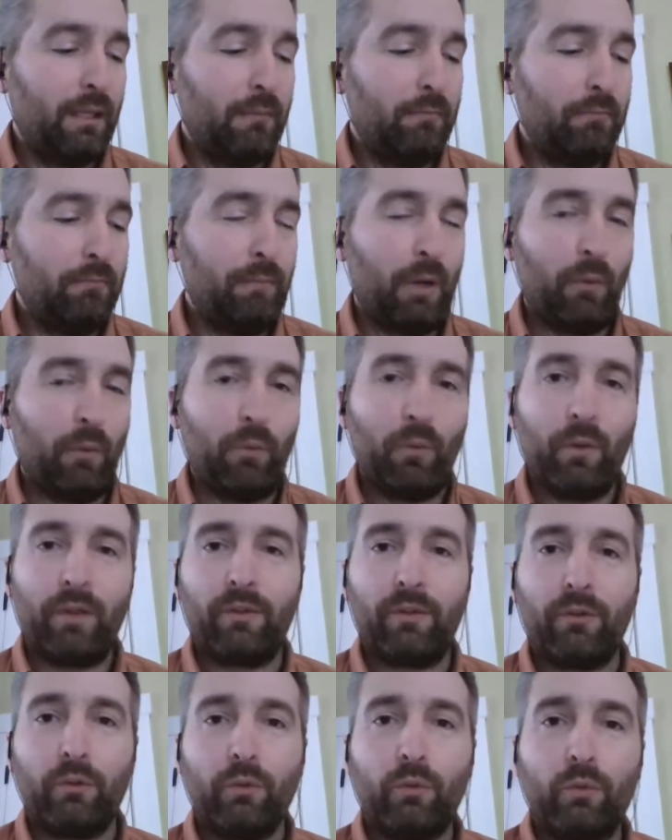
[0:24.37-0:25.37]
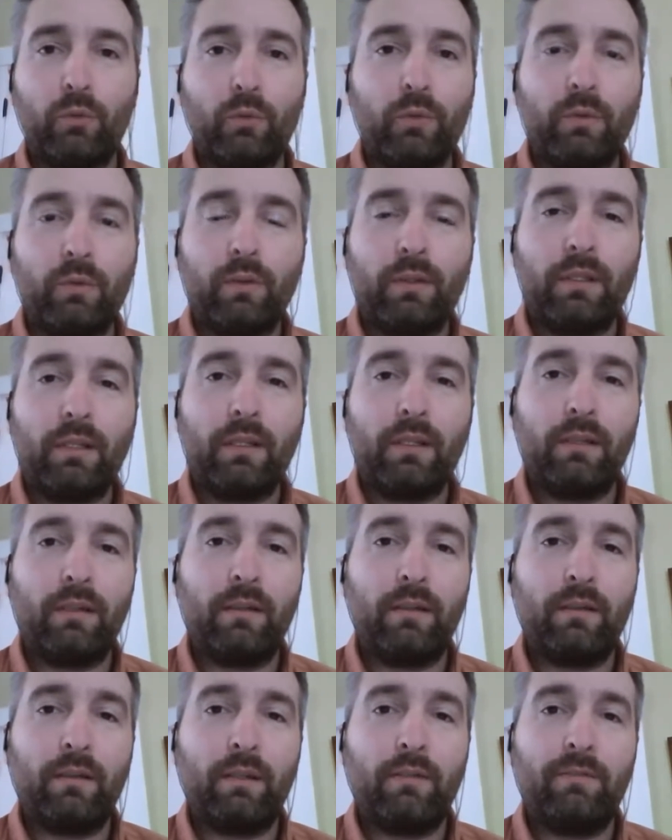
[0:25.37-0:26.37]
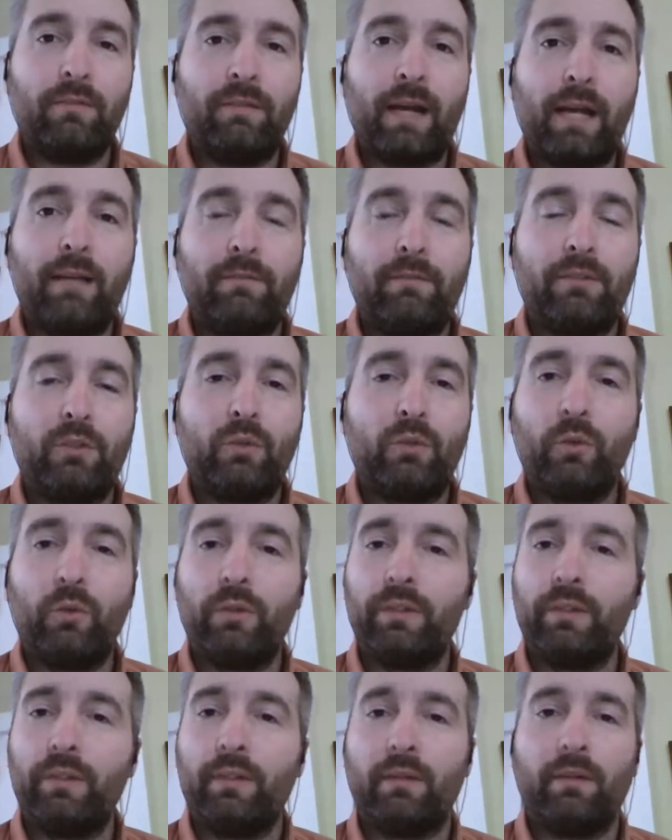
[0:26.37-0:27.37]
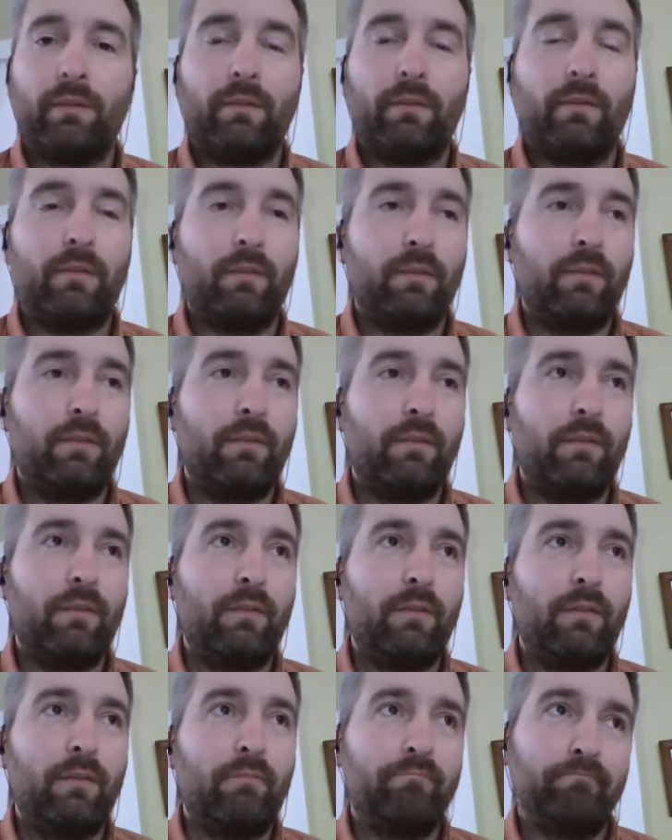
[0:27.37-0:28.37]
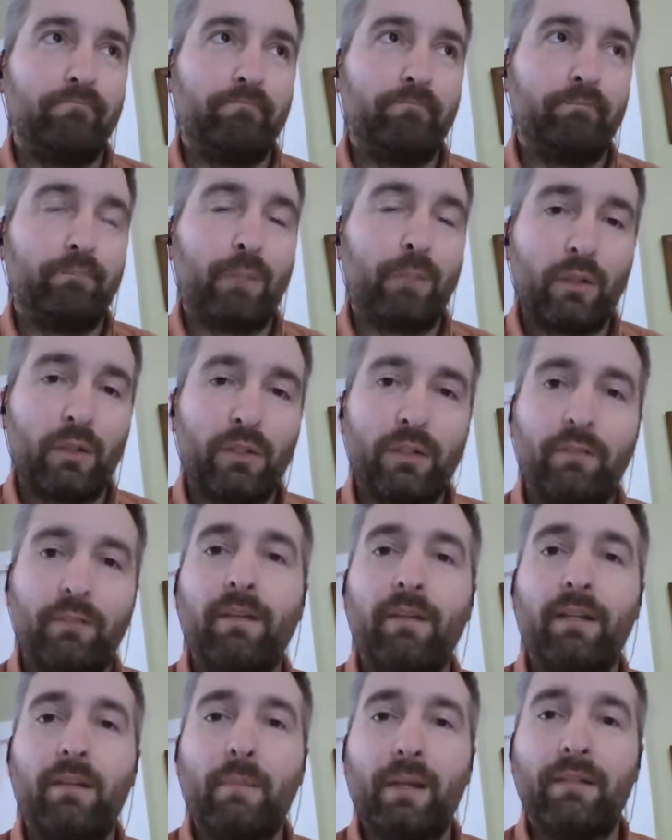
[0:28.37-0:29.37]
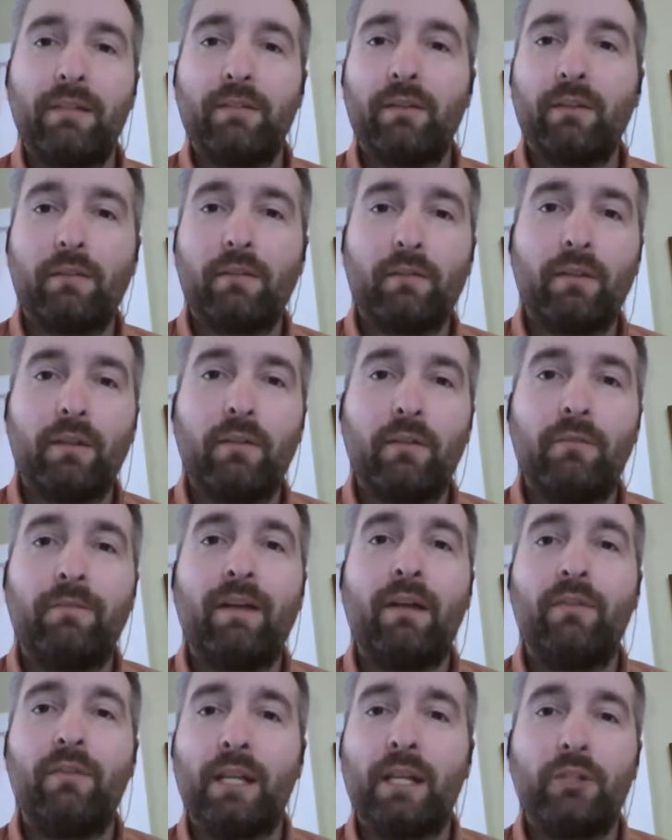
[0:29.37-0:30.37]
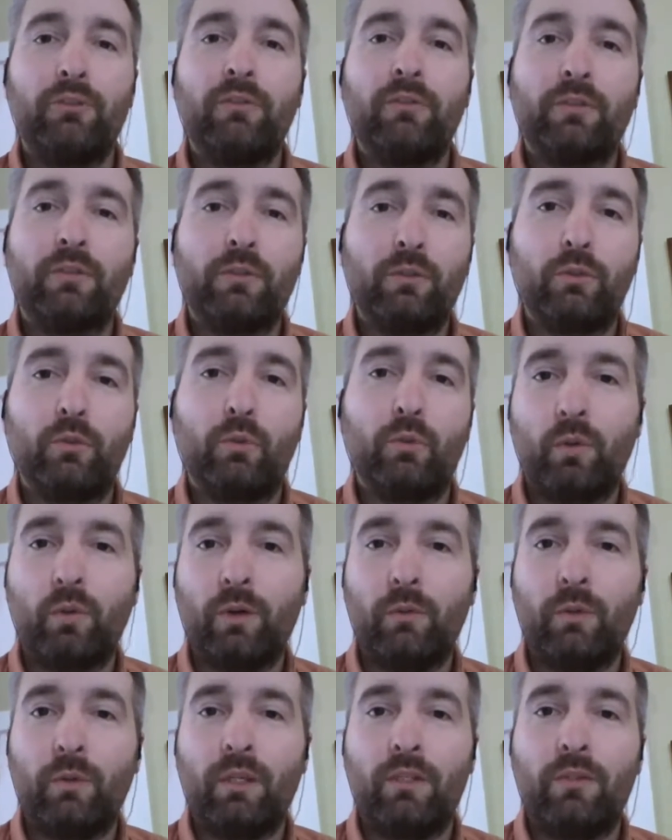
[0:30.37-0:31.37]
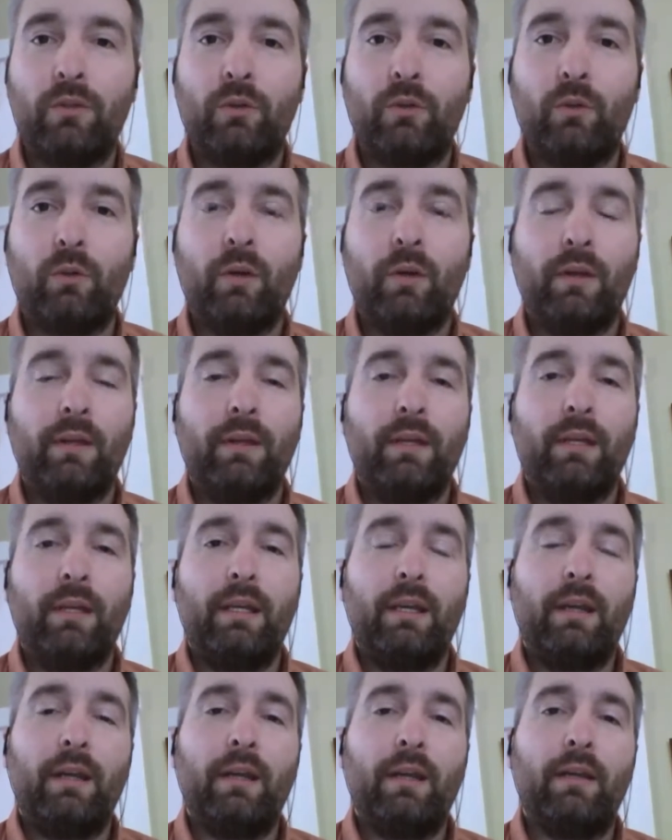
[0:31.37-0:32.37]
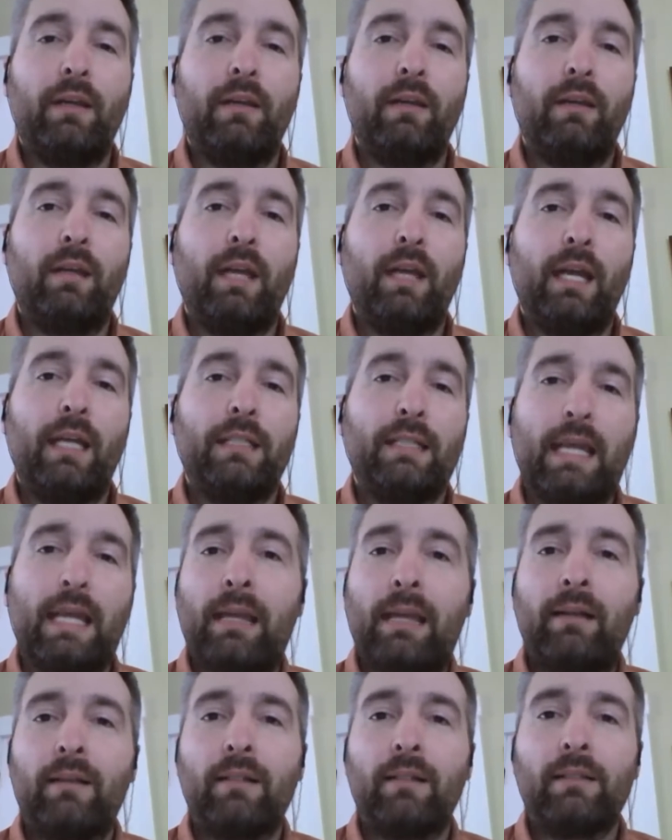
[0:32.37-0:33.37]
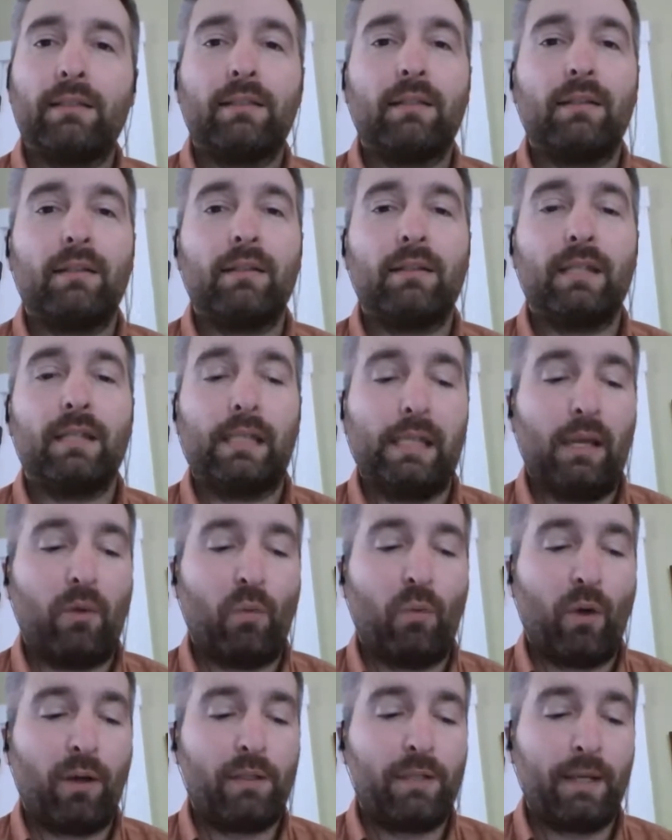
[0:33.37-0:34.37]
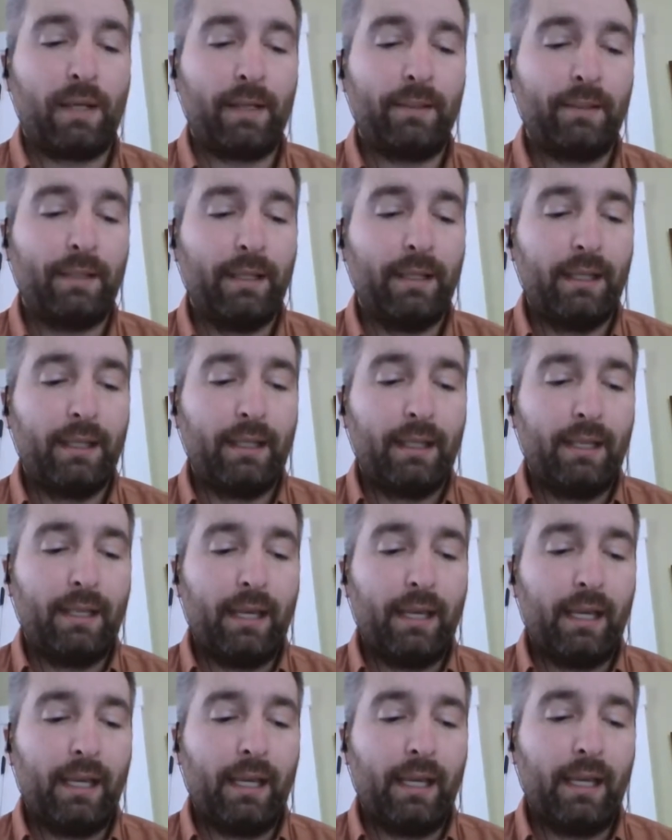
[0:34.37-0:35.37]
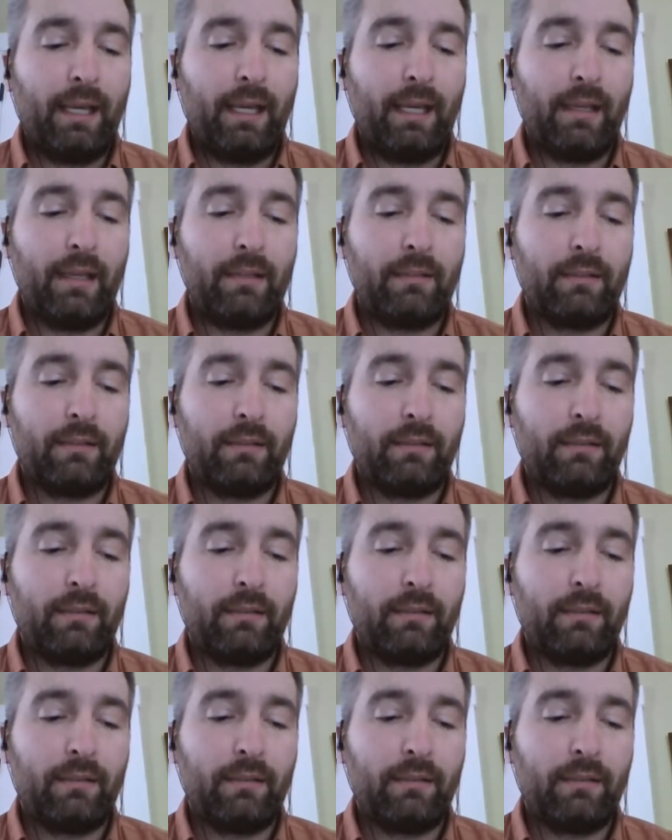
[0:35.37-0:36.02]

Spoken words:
But we went through the 5 tools. They're personally fundamental. They're foundational to what we do as analysts to get work done. And